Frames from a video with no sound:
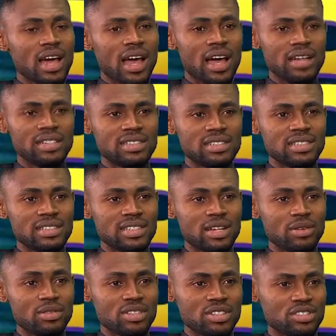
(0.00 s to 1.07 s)
And
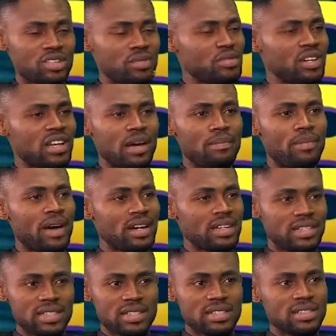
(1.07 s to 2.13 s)
there was a scripture that
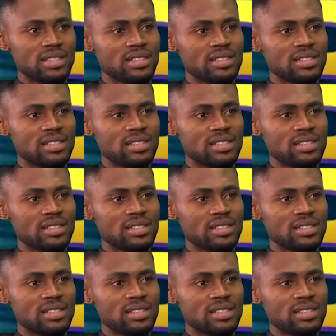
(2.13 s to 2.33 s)
backed it.